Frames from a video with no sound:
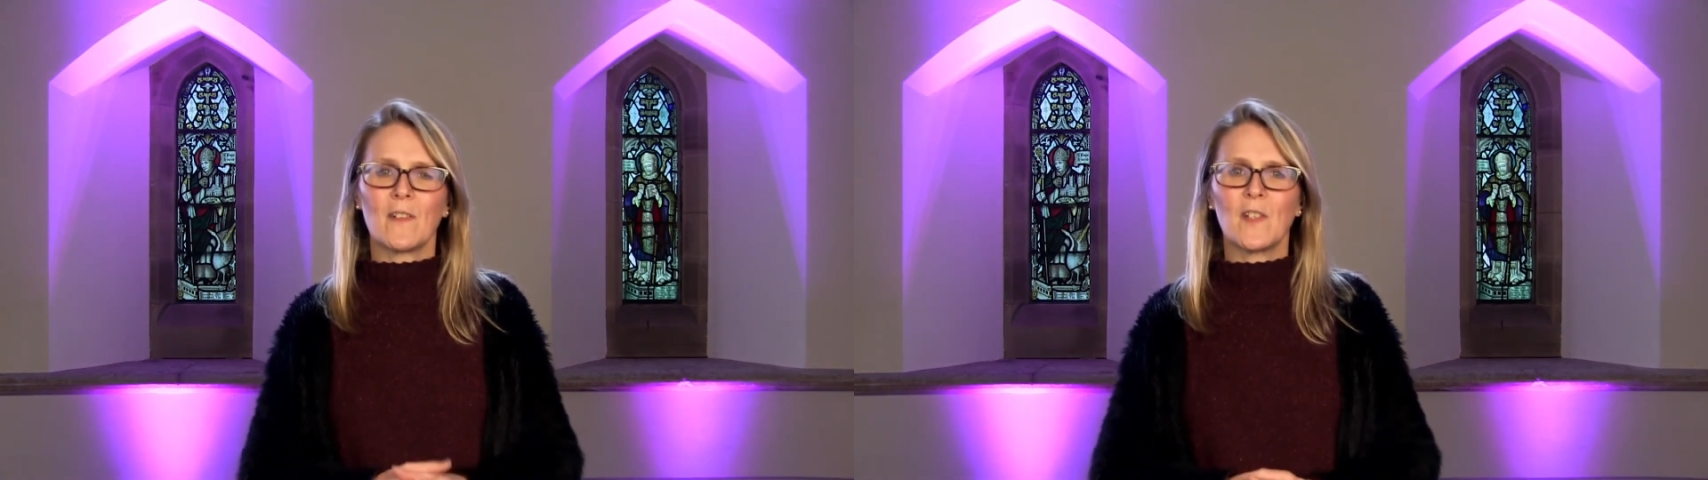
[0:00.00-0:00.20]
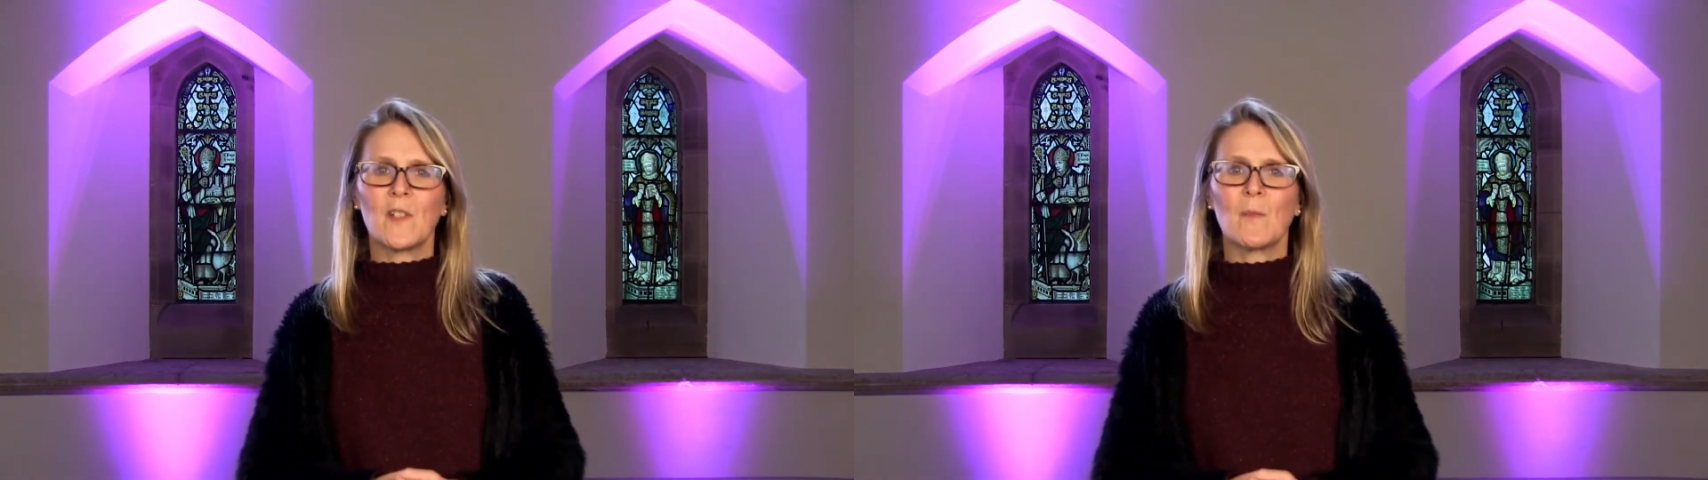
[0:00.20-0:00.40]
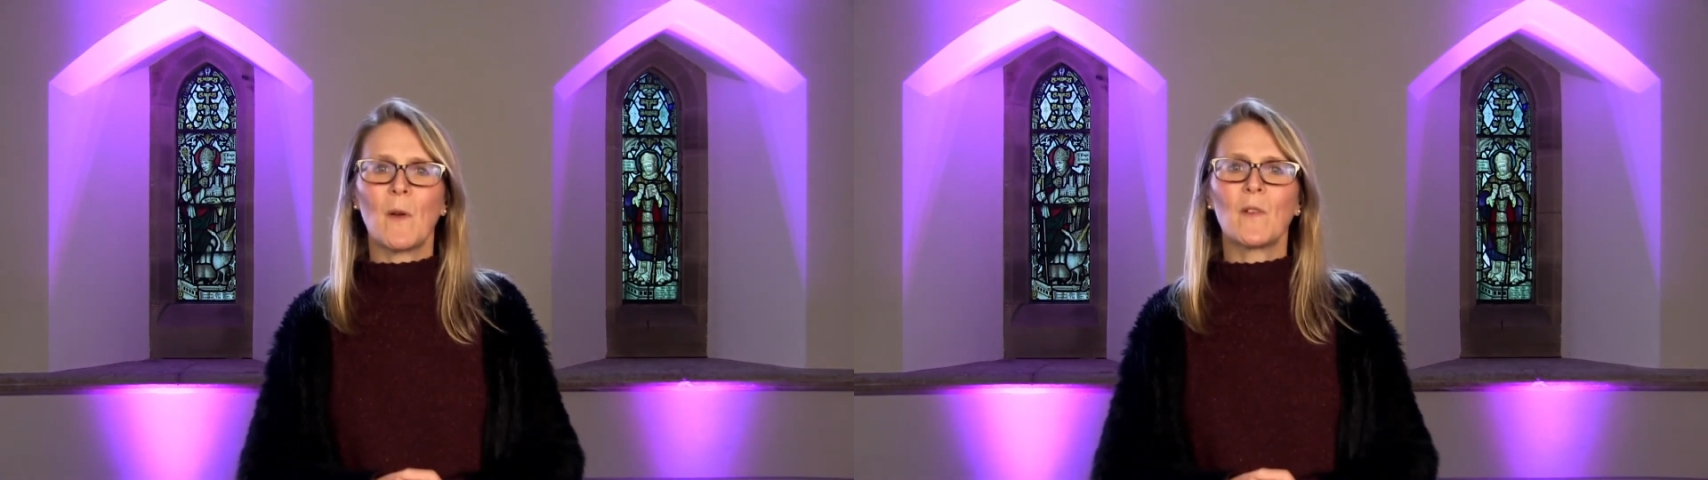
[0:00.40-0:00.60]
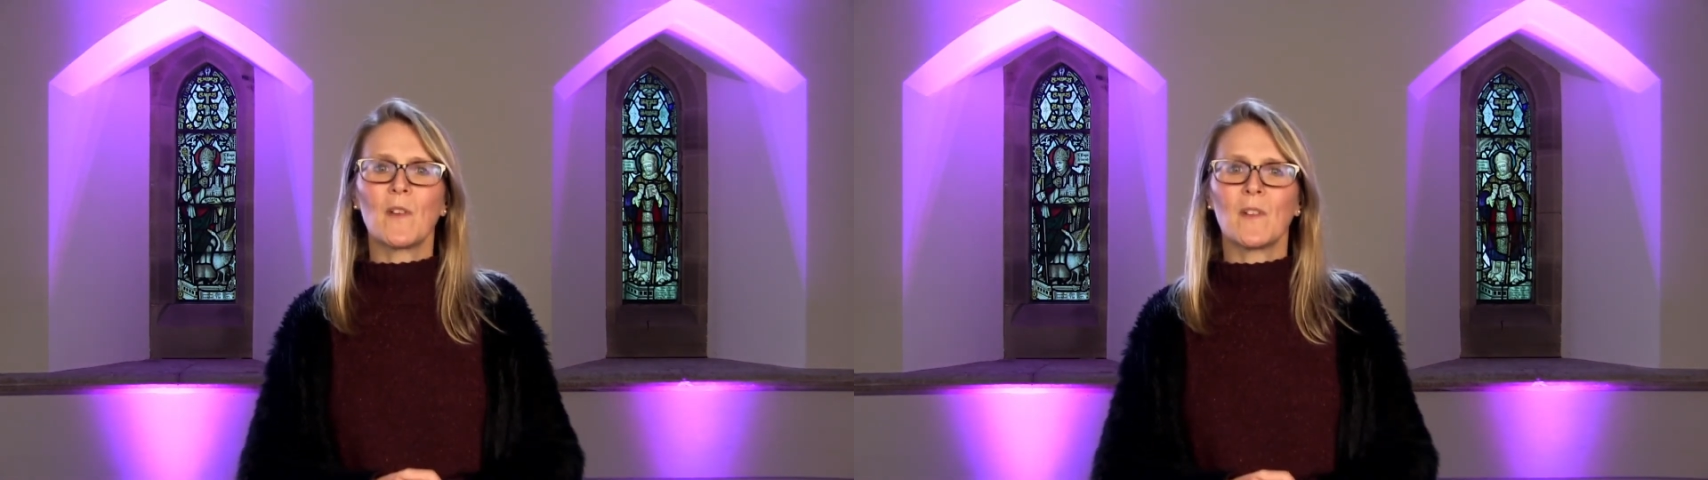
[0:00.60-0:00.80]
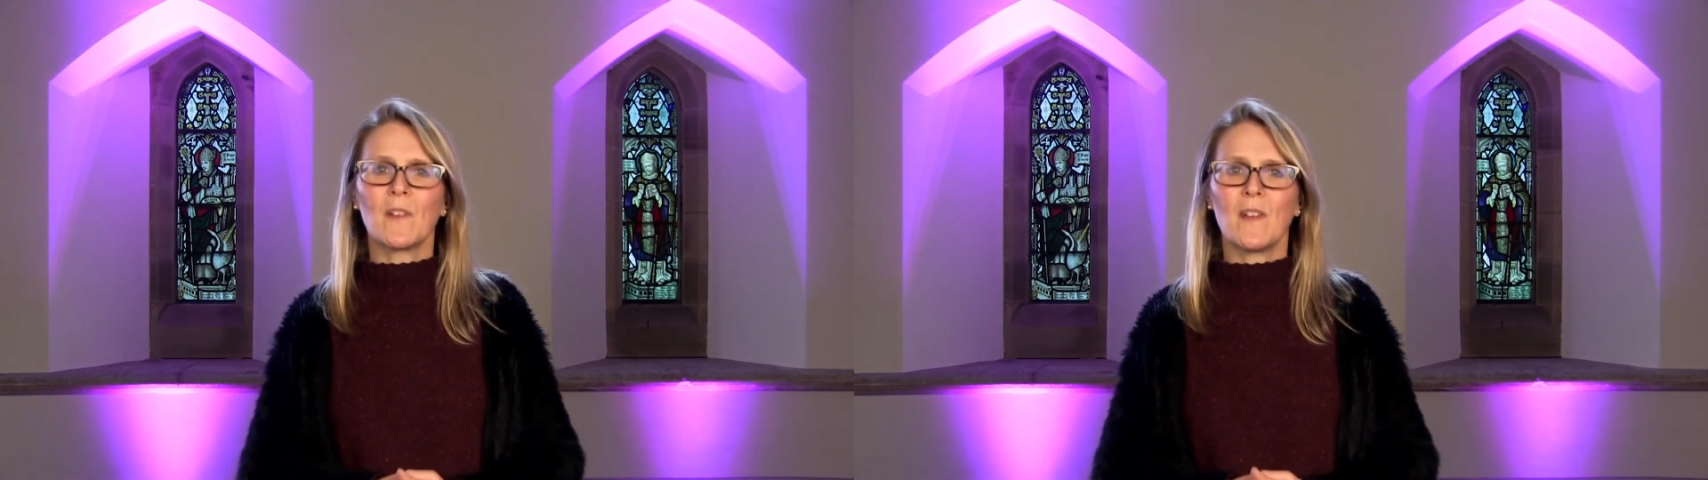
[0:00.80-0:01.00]

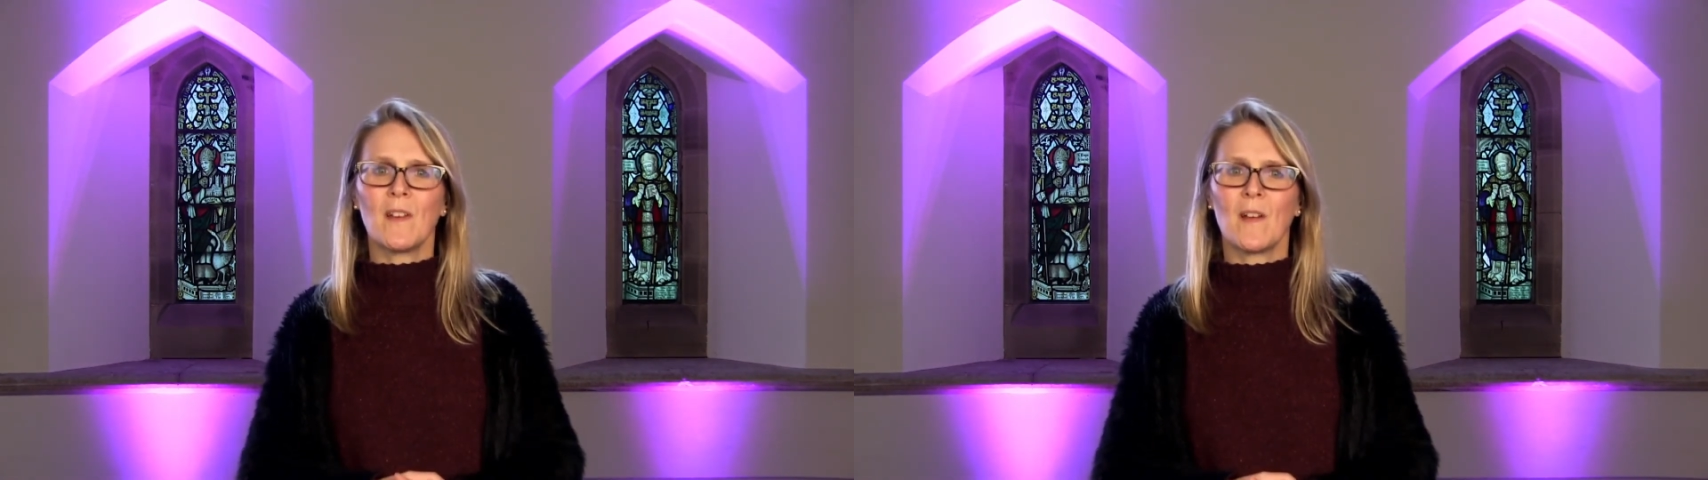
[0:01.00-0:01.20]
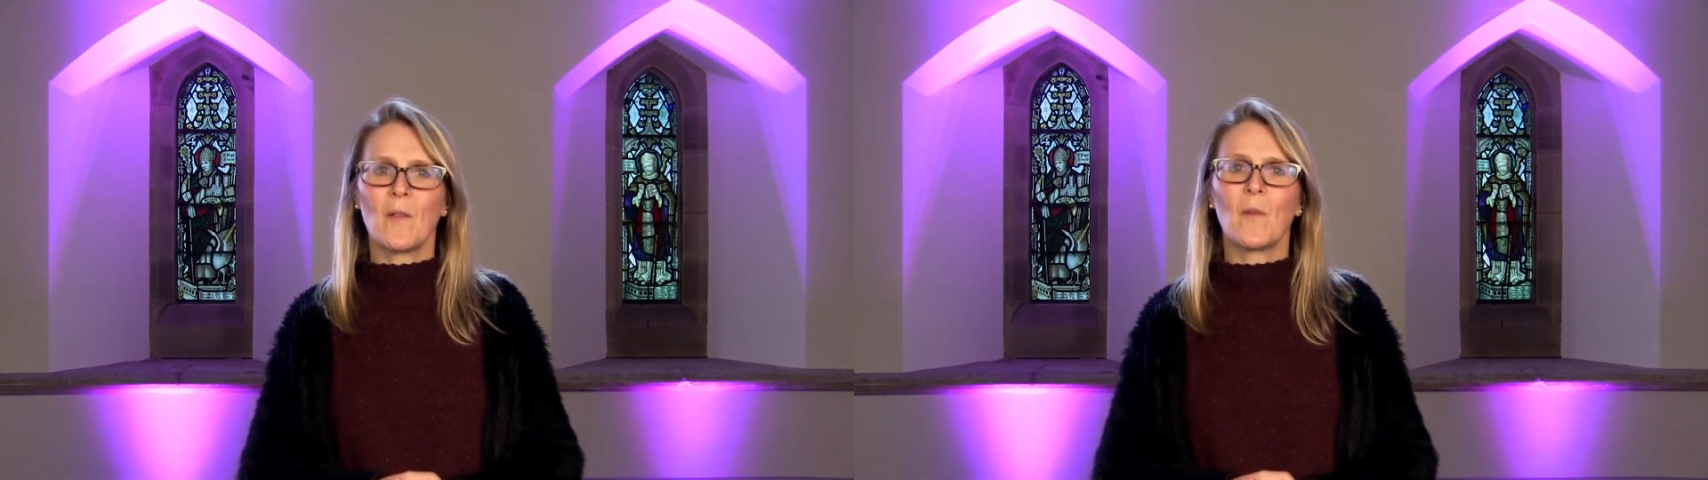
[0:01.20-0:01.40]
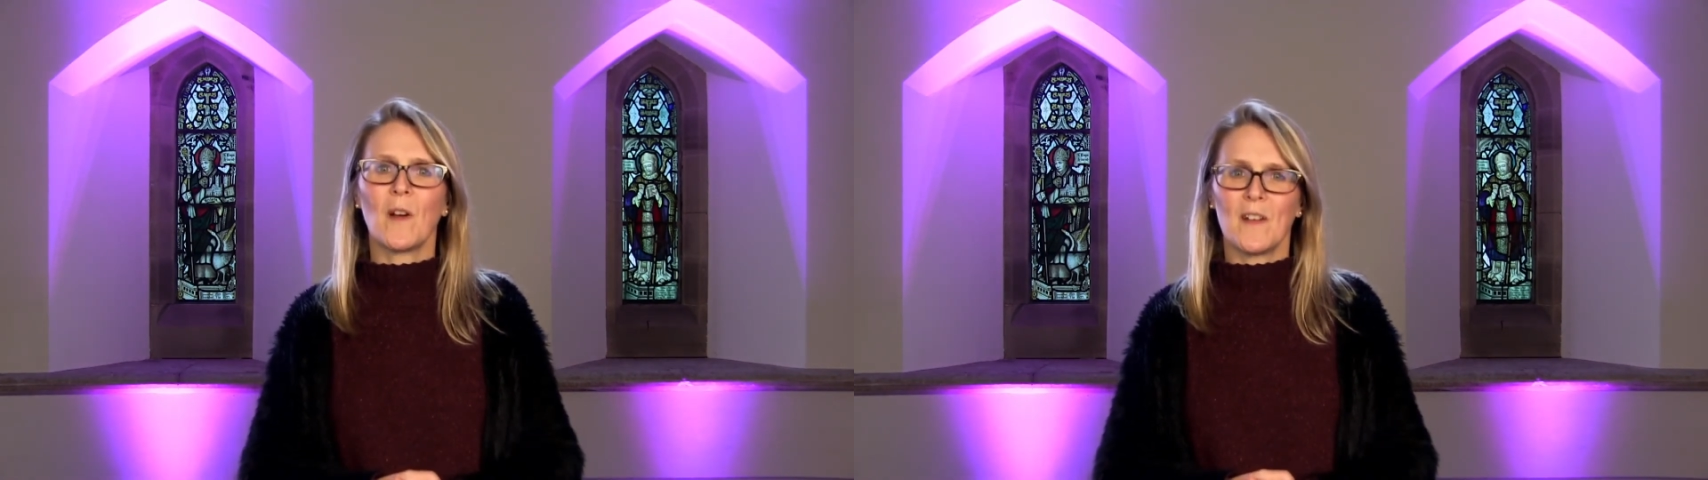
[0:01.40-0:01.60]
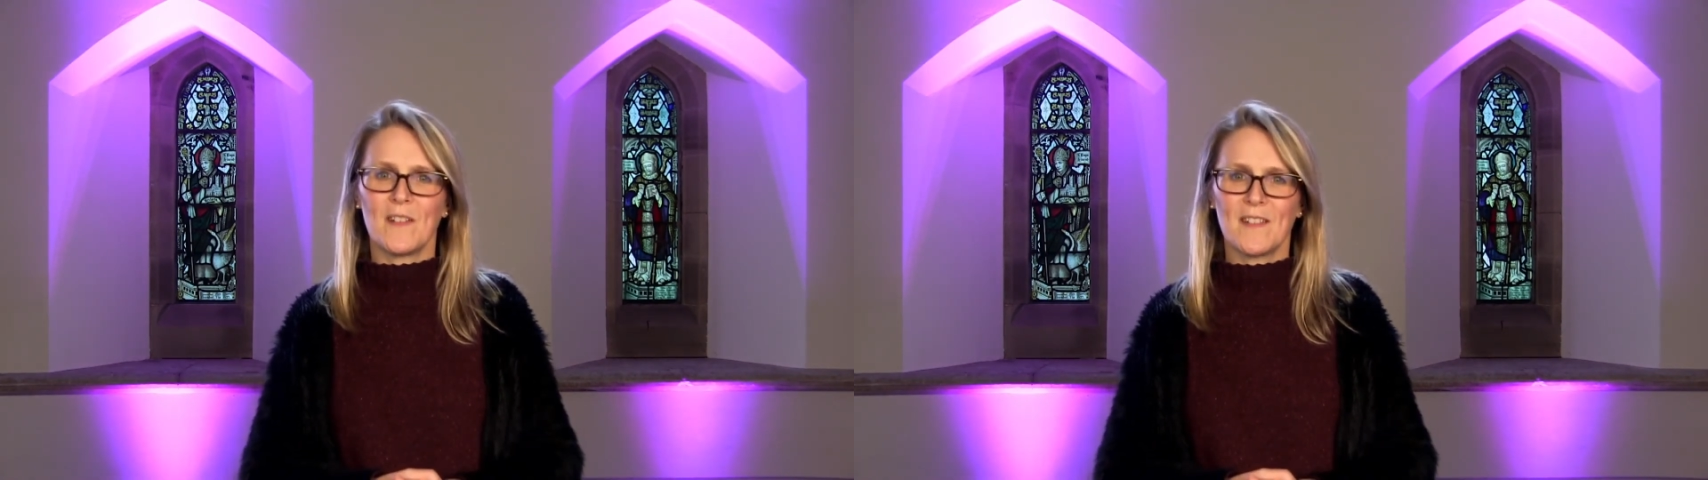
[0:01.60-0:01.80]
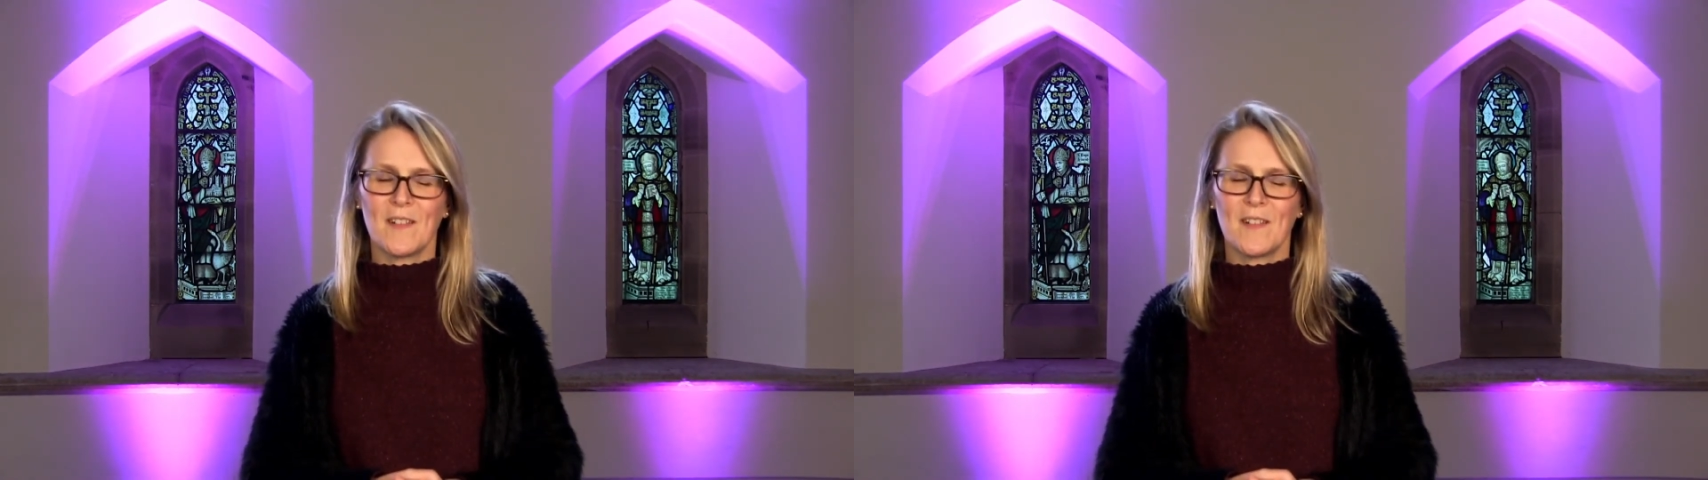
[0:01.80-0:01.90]
spoken word